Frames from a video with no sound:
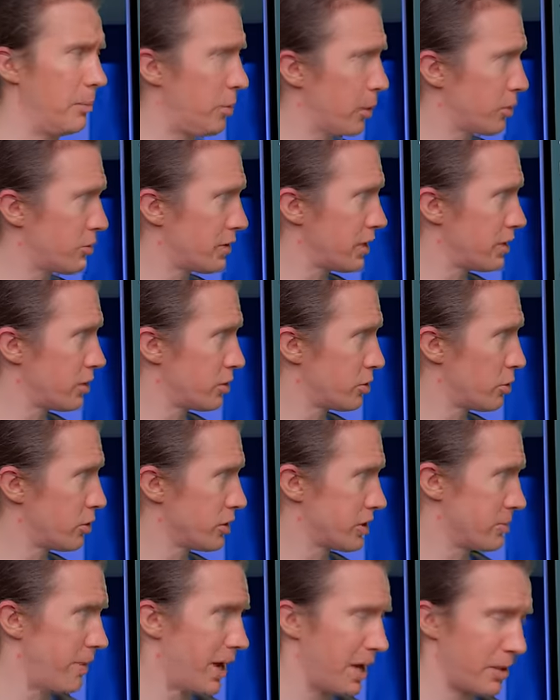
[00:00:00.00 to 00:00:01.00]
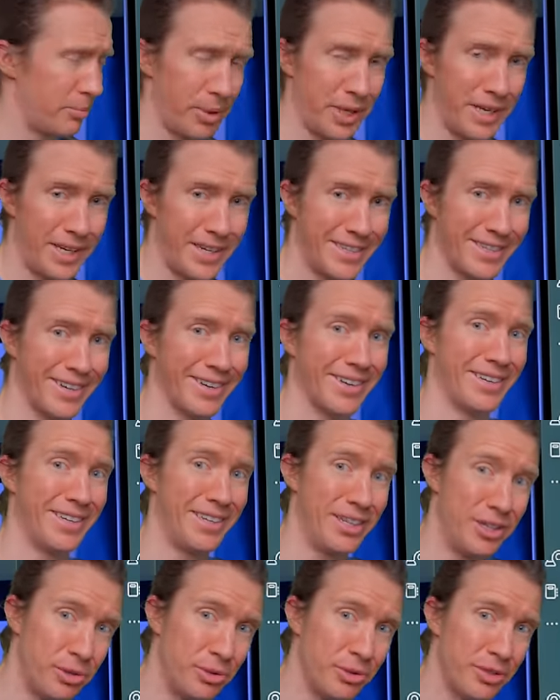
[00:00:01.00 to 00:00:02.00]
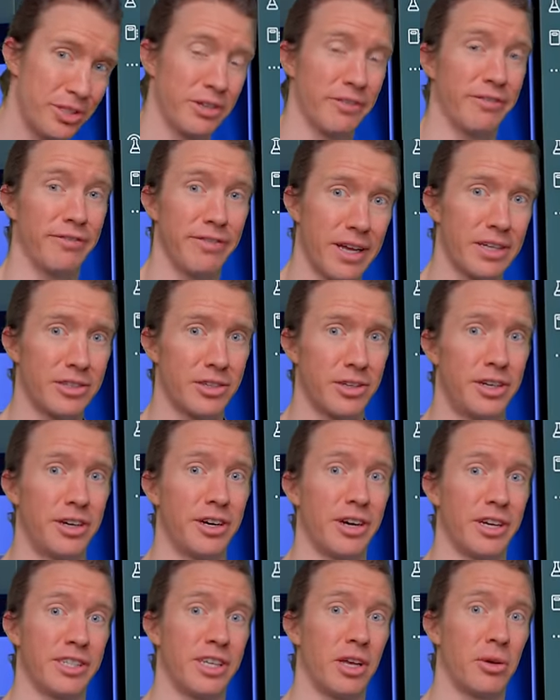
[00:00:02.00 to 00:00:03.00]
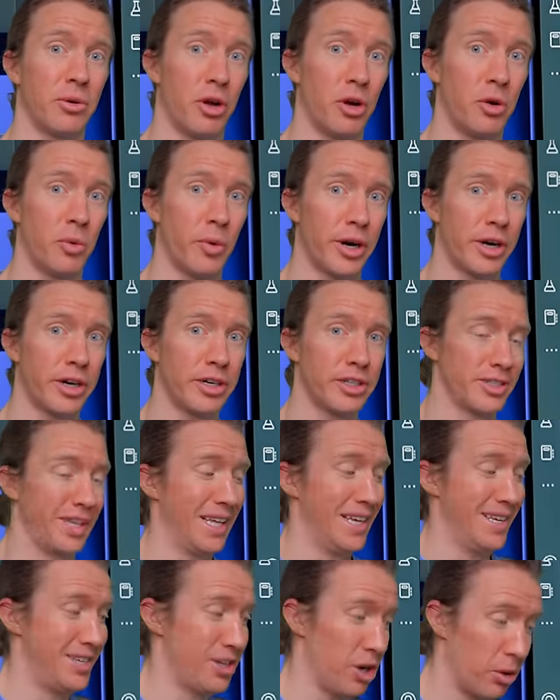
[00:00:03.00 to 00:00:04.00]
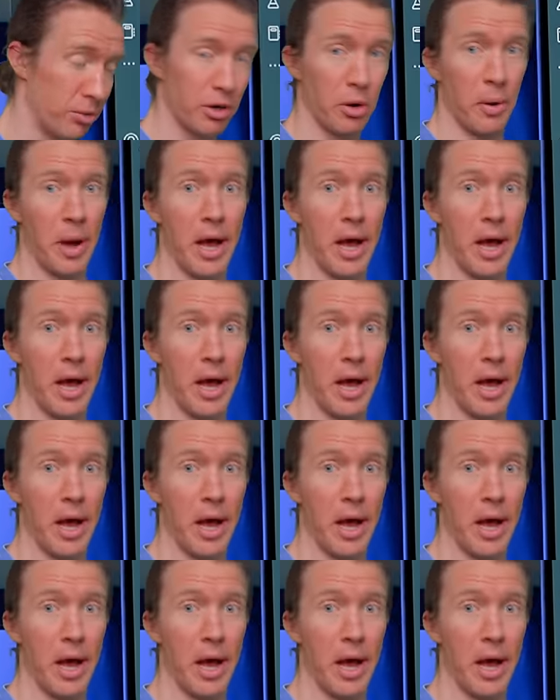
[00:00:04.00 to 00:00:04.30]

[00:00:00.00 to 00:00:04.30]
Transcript: both these tools, in my opinion, are used to flex on your Excel coworkers that don't know